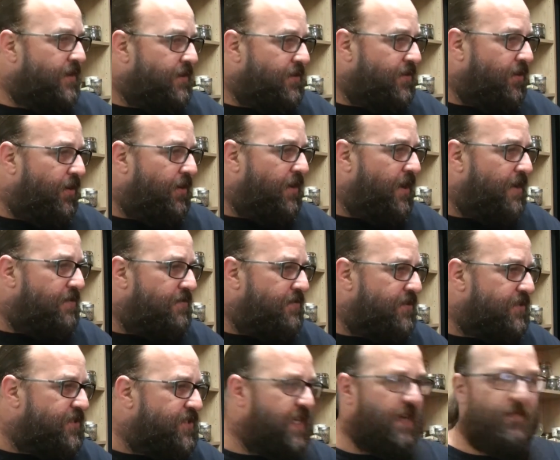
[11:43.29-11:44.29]

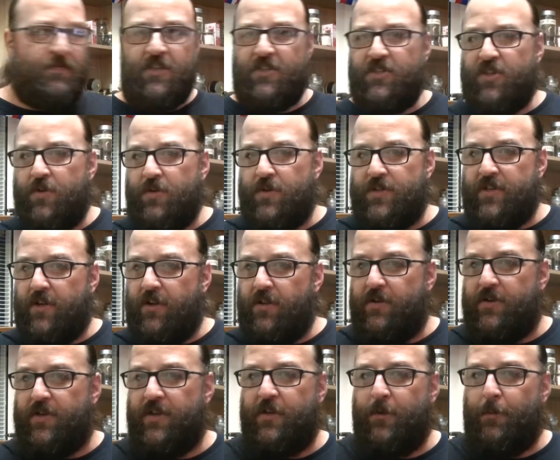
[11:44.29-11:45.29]
972 as I
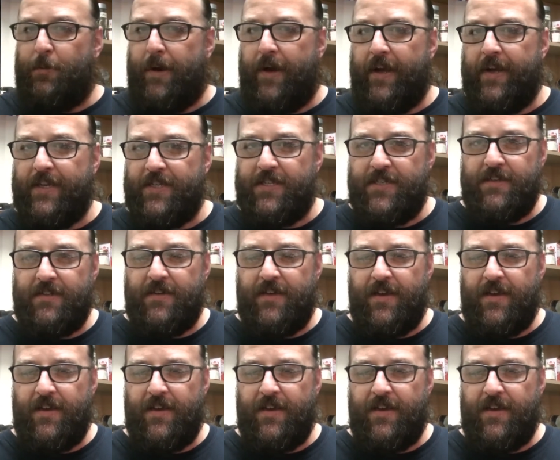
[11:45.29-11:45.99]
look at your page,